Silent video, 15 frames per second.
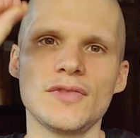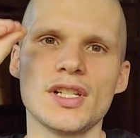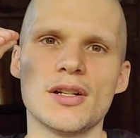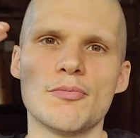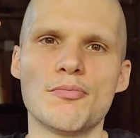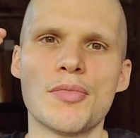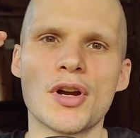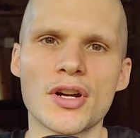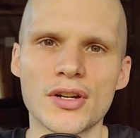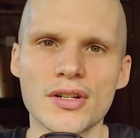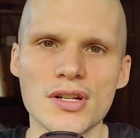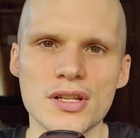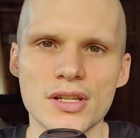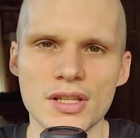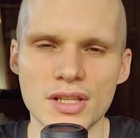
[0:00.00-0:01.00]
A
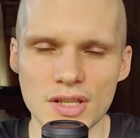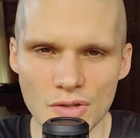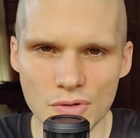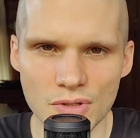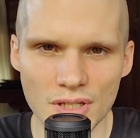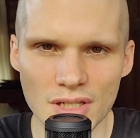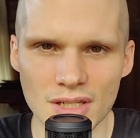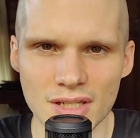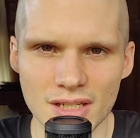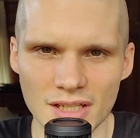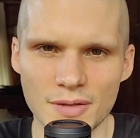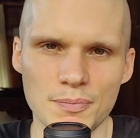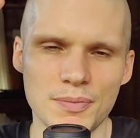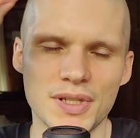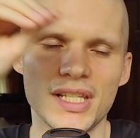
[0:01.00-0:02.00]
bird uses
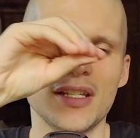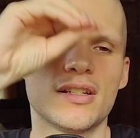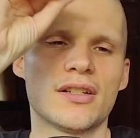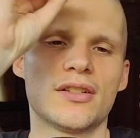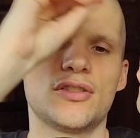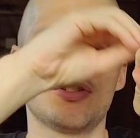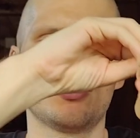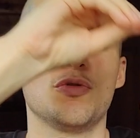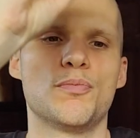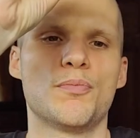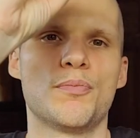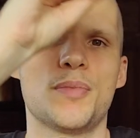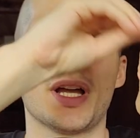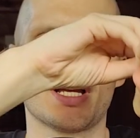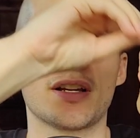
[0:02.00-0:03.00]
its beak to
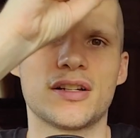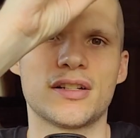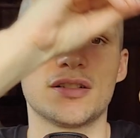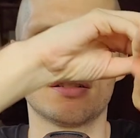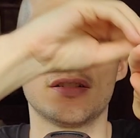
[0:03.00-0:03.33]
peck.